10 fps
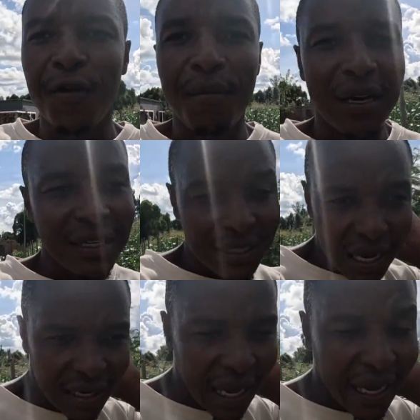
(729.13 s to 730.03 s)
But
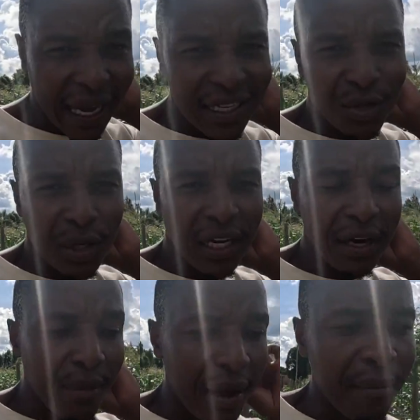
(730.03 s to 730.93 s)
sand, I can't really
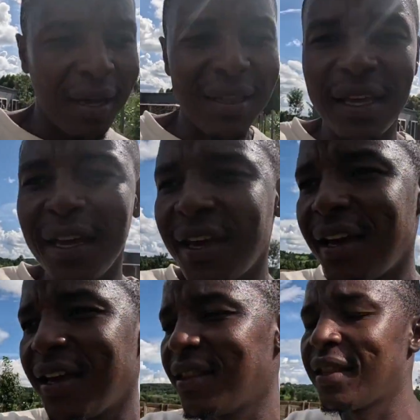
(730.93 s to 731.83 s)
remember
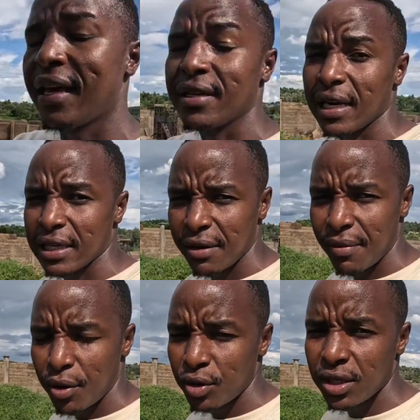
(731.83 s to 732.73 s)
the exact
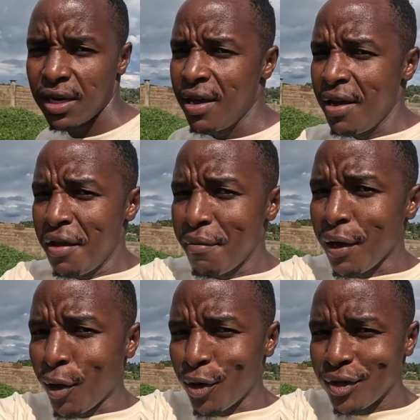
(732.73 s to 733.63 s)
amount,
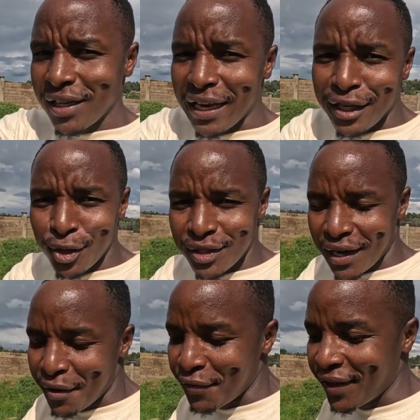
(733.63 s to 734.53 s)
because I did not
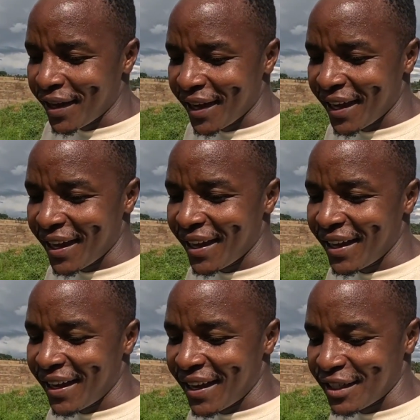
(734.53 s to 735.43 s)
have the
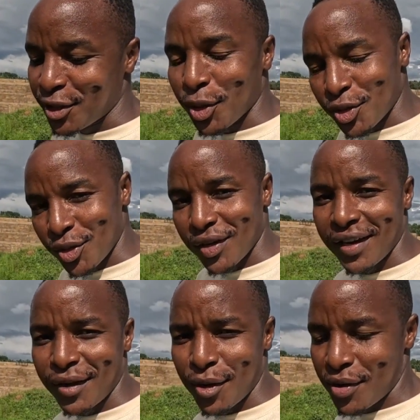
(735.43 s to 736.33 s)
total,
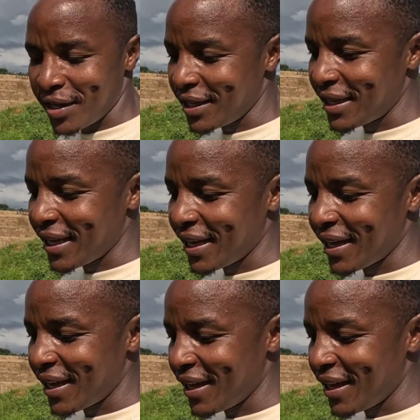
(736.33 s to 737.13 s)
or rather the